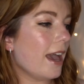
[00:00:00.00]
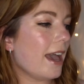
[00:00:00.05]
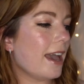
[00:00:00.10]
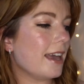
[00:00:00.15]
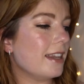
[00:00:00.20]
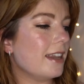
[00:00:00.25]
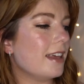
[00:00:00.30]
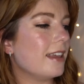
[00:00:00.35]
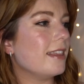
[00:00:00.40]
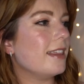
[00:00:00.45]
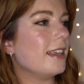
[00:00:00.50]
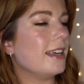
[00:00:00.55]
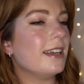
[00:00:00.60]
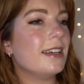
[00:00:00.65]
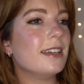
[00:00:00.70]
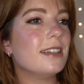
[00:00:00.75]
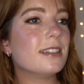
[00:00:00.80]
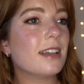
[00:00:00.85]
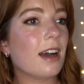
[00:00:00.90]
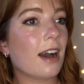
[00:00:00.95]
And
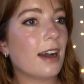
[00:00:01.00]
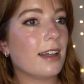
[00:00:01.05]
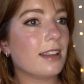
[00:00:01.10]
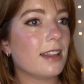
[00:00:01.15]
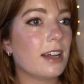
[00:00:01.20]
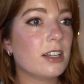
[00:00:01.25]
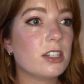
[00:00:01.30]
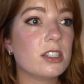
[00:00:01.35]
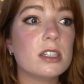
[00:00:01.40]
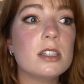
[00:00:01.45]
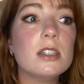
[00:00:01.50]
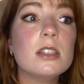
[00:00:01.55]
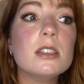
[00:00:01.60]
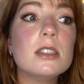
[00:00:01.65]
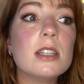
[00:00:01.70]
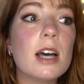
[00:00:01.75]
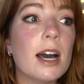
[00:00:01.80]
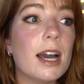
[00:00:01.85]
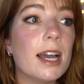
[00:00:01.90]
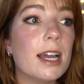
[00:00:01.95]
these eyelashes,
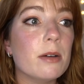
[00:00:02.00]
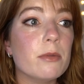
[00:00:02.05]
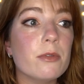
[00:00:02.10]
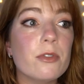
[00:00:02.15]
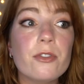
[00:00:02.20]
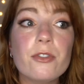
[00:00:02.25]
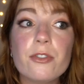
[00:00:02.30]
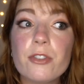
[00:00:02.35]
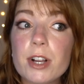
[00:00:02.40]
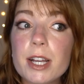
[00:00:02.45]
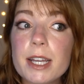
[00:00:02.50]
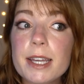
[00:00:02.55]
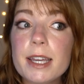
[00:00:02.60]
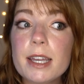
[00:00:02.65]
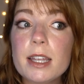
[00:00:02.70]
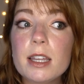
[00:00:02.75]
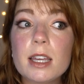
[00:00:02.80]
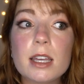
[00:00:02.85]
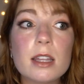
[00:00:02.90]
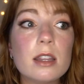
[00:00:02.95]
I am
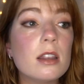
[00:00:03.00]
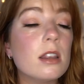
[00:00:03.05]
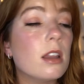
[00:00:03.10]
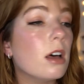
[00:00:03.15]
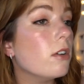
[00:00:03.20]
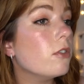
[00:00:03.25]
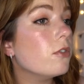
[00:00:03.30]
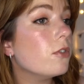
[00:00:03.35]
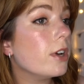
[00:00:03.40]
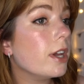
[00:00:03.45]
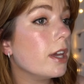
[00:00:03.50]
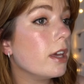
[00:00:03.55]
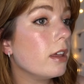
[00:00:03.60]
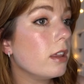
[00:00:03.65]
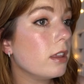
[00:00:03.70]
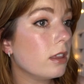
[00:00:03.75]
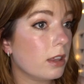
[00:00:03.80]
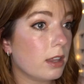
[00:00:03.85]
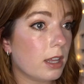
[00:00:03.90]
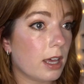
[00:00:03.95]
freaking in love
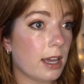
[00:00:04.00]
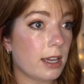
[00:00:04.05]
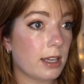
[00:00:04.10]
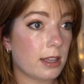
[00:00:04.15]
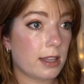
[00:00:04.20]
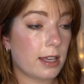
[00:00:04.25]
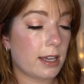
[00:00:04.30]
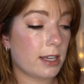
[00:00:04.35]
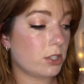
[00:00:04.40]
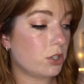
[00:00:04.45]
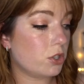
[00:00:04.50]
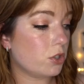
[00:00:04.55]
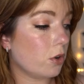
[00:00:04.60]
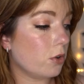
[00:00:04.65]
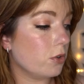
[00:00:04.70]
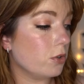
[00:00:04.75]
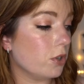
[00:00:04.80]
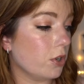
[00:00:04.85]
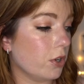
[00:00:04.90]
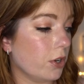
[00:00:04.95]
with. Like, they're
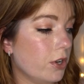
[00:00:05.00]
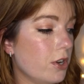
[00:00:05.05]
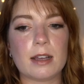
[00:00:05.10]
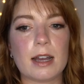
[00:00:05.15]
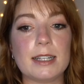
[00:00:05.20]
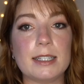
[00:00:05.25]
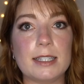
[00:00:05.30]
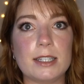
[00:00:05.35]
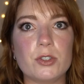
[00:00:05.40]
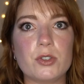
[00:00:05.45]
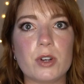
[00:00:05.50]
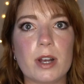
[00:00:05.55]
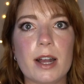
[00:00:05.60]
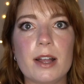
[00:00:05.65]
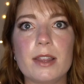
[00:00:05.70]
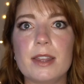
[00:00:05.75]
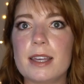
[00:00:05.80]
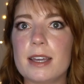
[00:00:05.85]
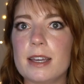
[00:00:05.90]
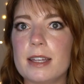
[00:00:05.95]
so good. I did try
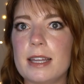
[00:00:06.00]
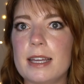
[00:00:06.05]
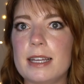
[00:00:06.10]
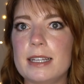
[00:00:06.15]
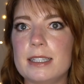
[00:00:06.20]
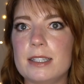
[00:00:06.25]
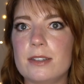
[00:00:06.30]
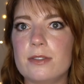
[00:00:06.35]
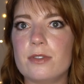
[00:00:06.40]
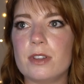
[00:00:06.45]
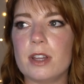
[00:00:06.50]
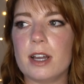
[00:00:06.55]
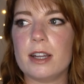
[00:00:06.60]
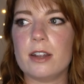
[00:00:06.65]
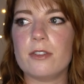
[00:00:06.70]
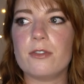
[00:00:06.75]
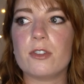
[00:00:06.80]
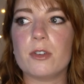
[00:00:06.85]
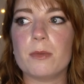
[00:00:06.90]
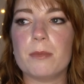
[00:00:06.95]
out the adhesive
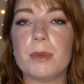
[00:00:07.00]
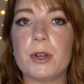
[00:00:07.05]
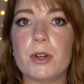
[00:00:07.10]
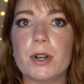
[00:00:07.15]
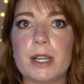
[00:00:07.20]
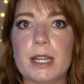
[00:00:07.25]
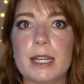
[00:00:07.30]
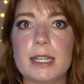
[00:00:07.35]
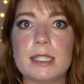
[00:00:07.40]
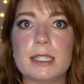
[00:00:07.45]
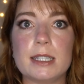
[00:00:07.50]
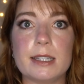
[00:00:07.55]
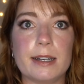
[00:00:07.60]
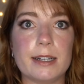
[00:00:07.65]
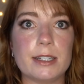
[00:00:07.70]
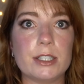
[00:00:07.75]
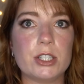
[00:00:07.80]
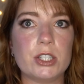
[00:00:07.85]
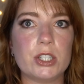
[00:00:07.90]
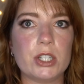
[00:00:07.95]
liner from Miranese
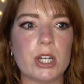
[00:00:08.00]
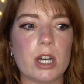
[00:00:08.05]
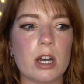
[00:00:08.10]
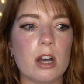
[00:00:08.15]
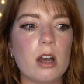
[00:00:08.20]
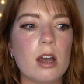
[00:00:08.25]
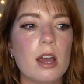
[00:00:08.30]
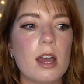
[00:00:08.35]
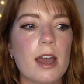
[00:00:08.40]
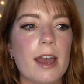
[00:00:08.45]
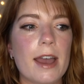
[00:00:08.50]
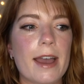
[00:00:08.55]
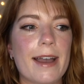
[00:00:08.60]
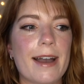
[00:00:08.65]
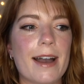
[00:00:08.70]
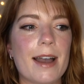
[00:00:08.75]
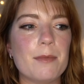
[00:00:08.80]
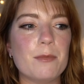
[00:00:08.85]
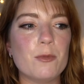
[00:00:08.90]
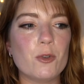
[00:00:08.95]
last year.
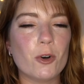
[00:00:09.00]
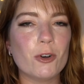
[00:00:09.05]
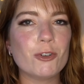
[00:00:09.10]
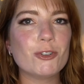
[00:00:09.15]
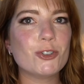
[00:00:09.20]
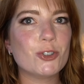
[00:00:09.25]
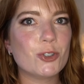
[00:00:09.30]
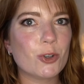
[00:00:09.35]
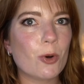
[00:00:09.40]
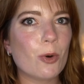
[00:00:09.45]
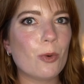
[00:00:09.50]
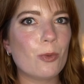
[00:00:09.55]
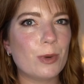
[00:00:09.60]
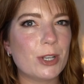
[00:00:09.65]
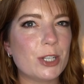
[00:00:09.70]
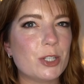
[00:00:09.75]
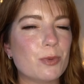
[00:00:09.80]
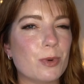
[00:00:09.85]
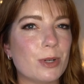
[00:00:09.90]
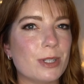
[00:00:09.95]
I'm not sure
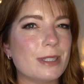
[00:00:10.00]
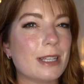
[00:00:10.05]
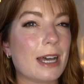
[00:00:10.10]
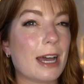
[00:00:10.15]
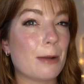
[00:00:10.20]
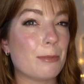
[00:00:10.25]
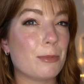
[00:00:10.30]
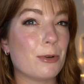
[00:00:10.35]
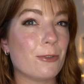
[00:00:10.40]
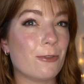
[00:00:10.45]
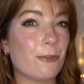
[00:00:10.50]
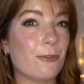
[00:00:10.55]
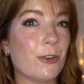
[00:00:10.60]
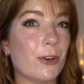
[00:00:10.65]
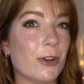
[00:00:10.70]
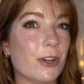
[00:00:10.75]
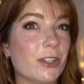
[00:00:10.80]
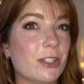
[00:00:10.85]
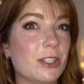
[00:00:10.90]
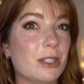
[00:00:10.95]
which ones I
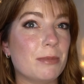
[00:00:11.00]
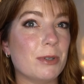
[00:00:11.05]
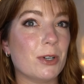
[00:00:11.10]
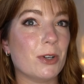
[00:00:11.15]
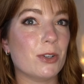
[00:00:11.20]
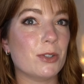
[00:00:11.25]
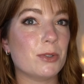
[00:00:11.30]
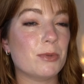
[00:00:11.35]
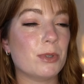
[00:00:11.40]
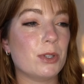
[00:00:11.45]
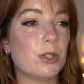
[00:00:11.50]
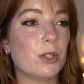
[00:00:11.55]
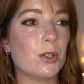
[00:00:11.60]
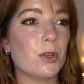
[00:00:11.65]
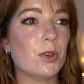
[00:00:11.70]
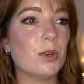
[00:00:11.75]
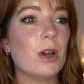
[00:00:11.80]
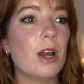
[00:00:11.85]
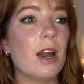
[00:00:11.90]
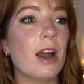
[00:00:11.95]
prefer, to be honest with
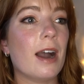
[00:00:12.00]
you.